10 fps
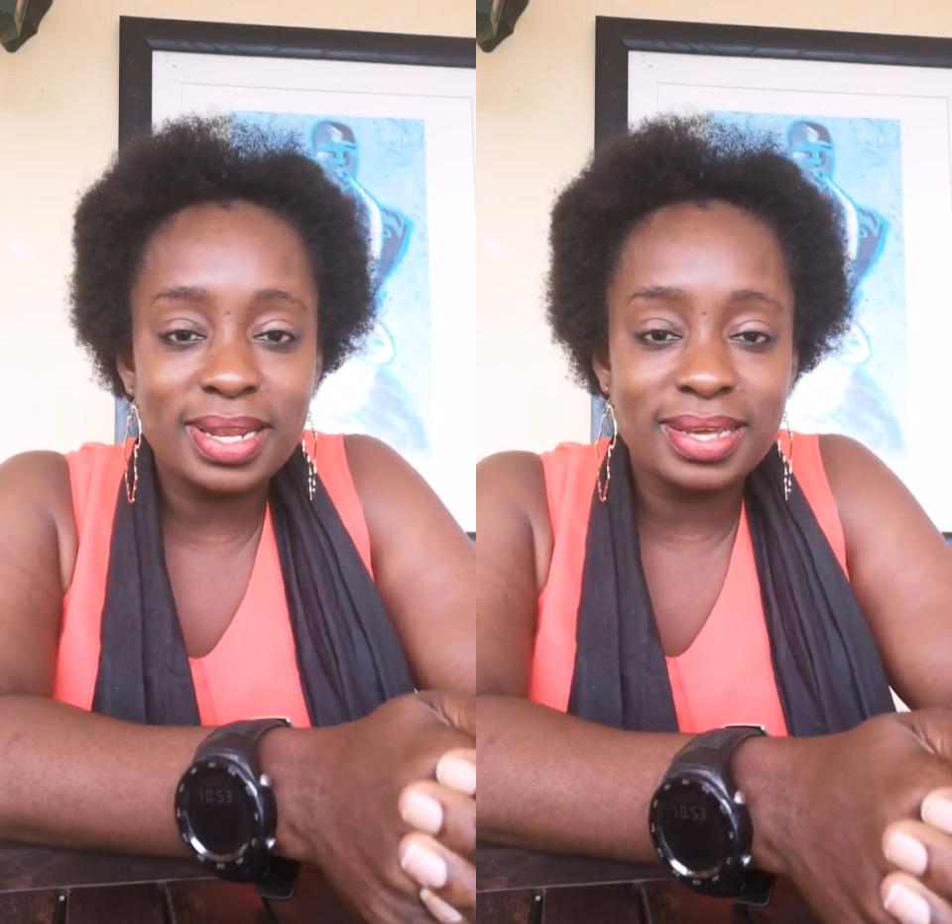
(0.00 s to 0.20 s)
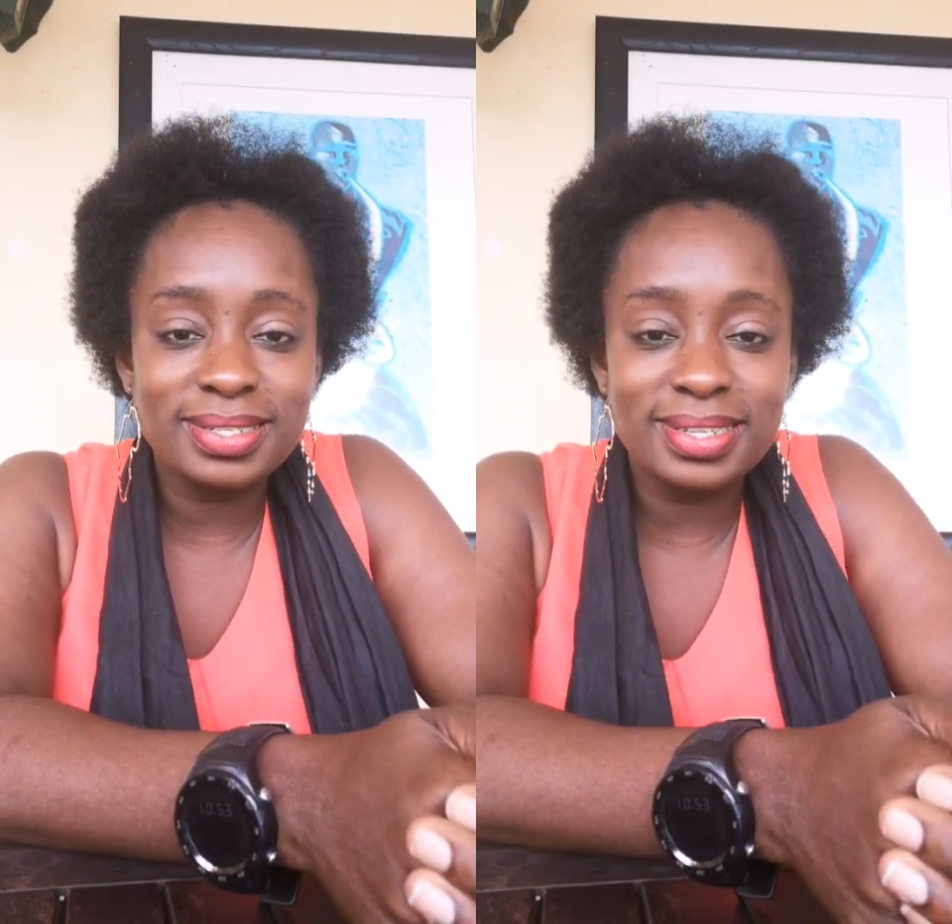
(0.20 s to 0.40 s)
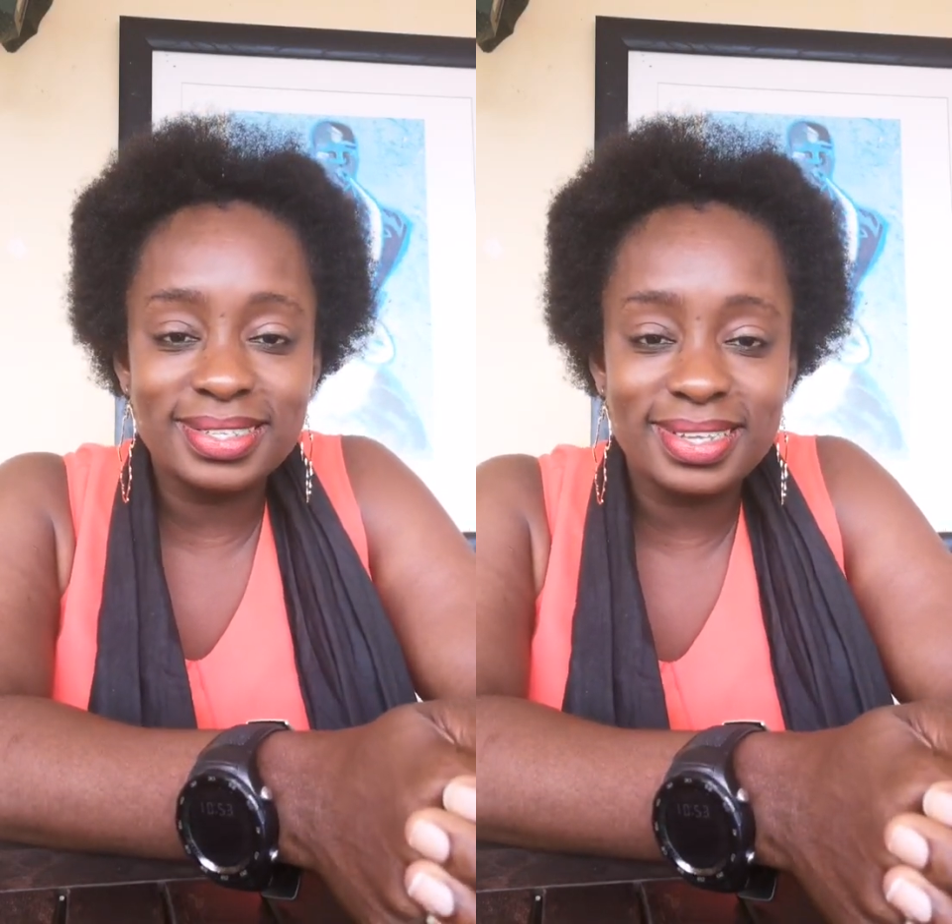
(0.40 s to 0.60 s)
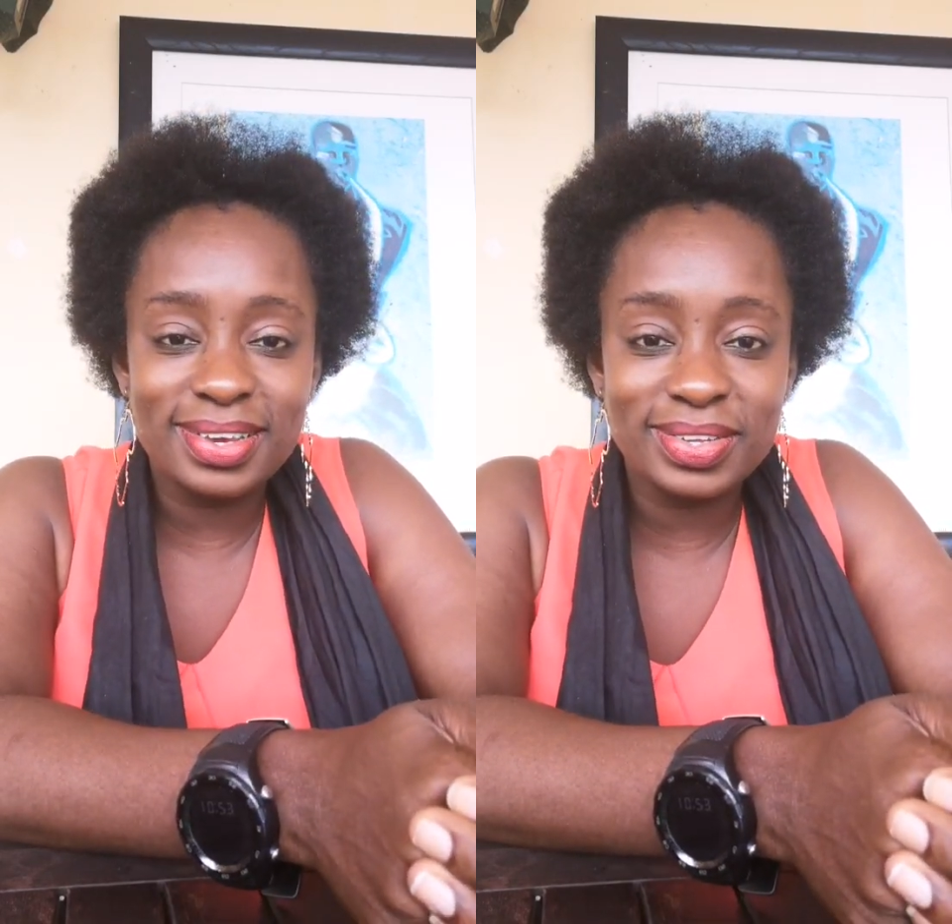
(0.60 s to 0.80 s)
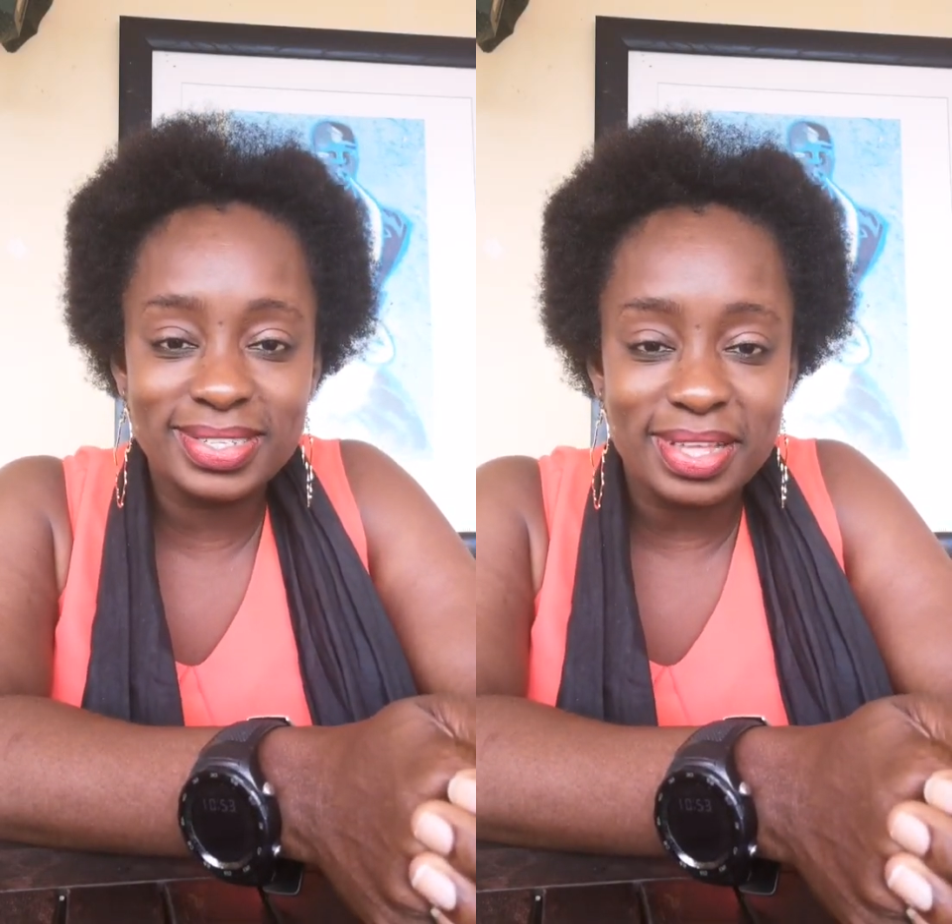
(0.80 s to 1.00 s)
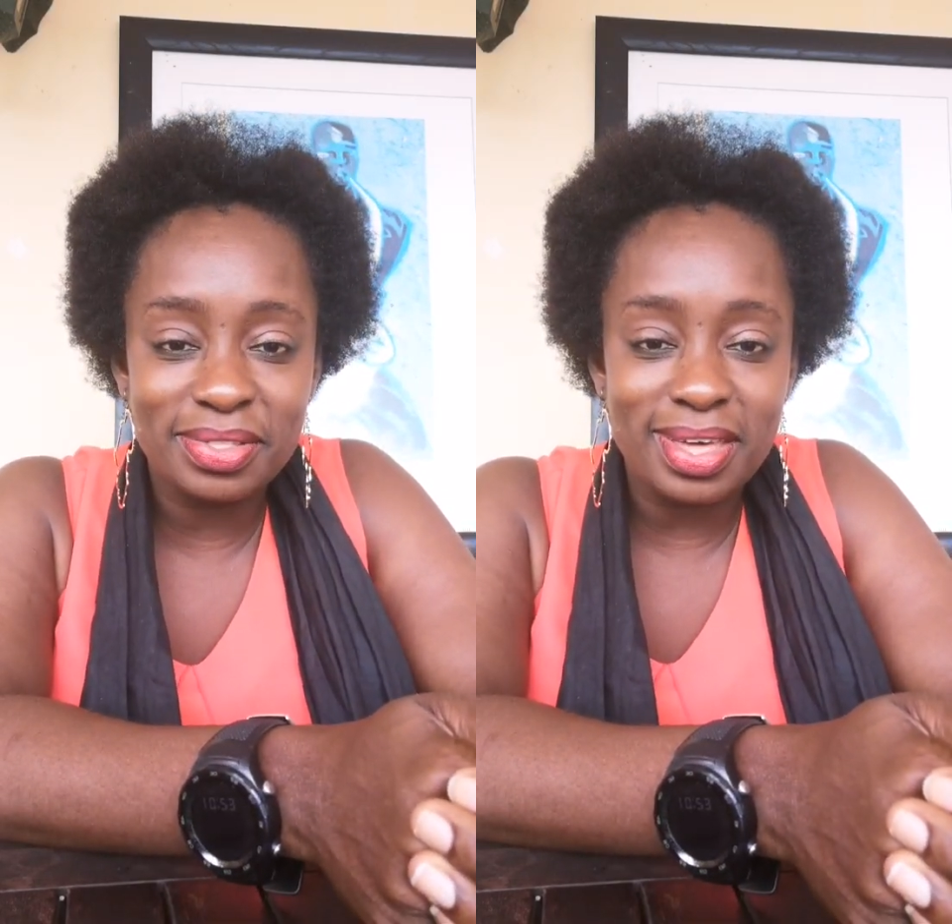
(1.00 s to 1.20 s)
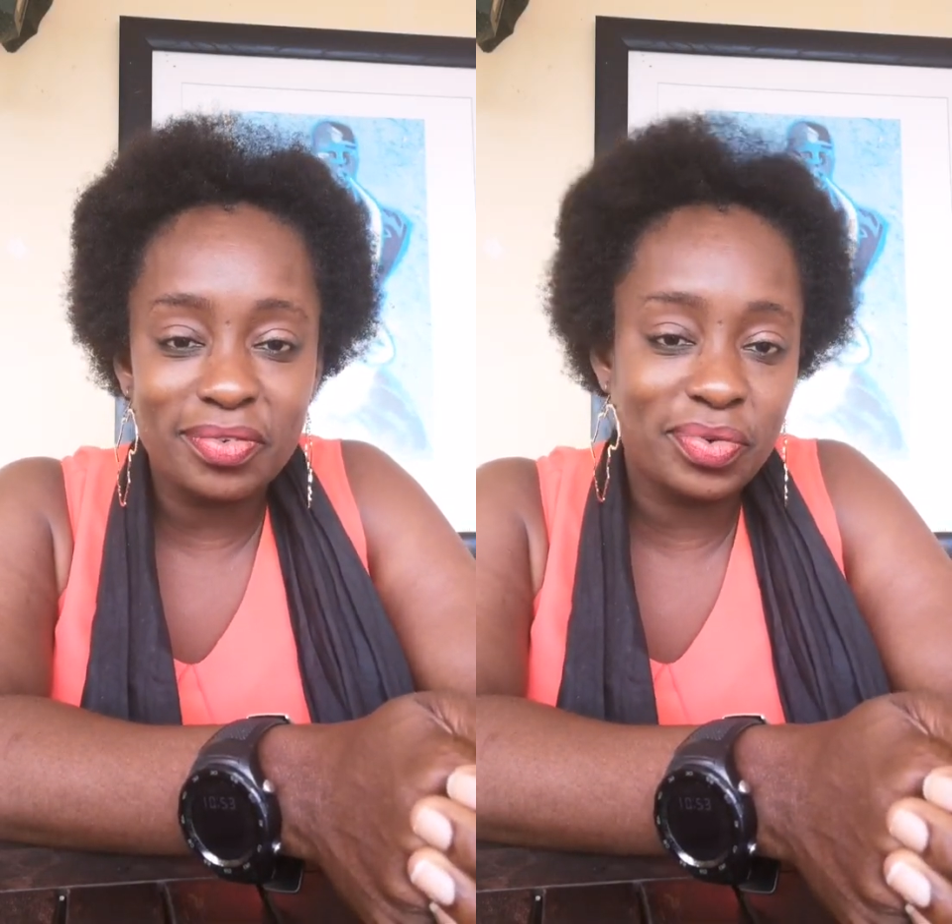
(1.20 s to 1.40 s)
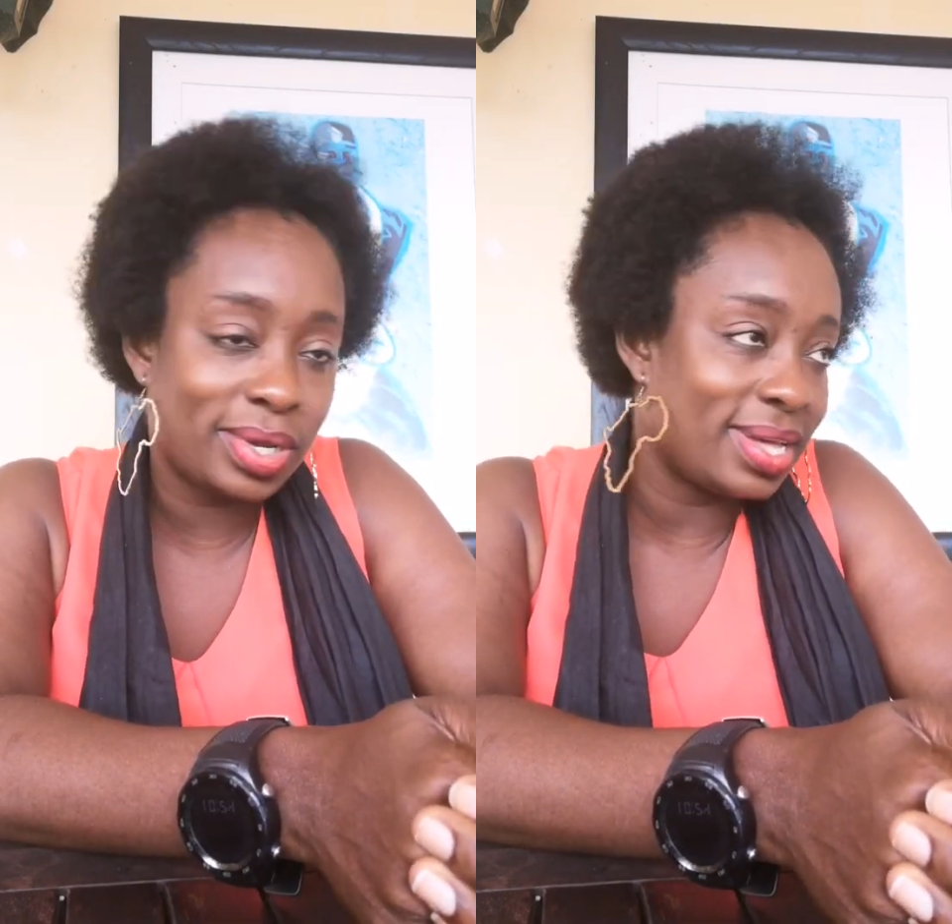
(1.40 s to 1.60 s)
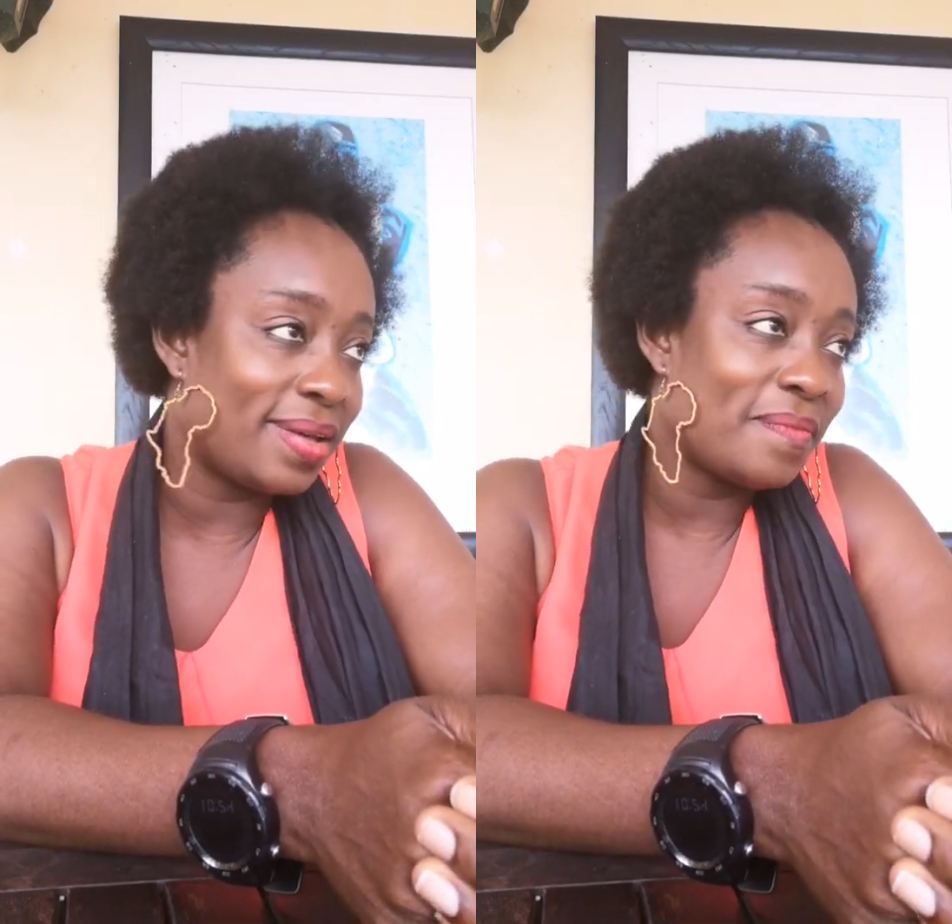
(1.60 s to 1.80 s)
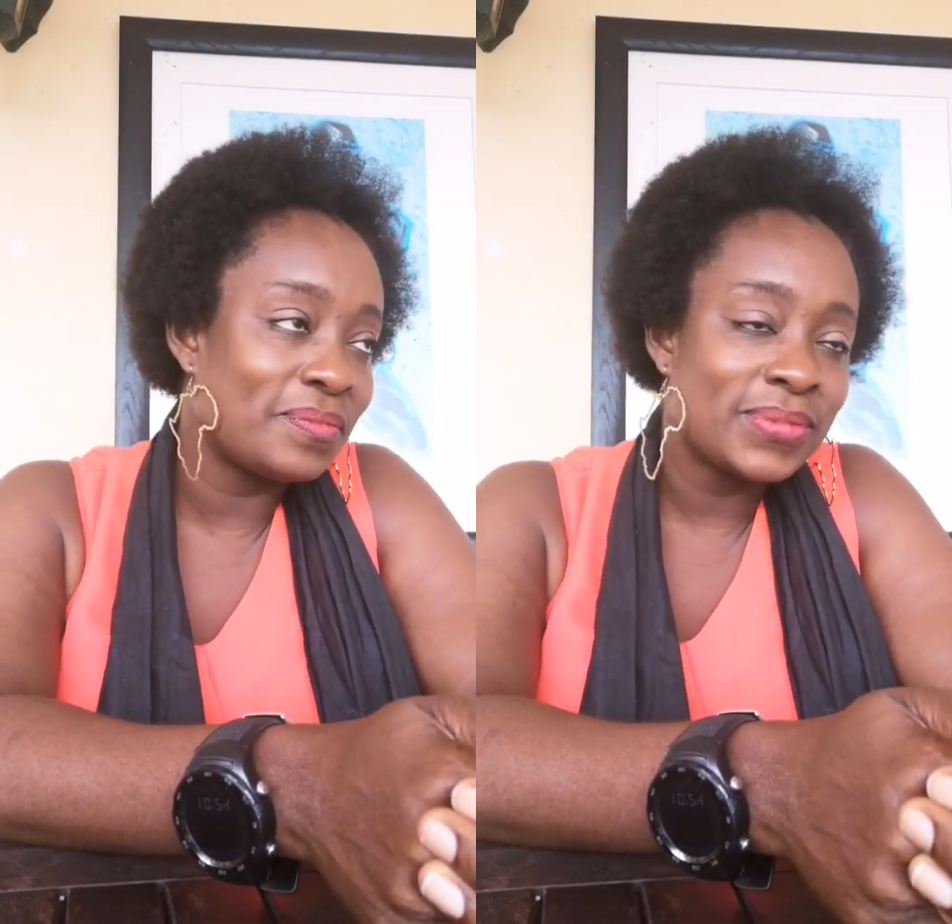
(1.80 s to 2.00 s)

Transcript: license here in South Africa.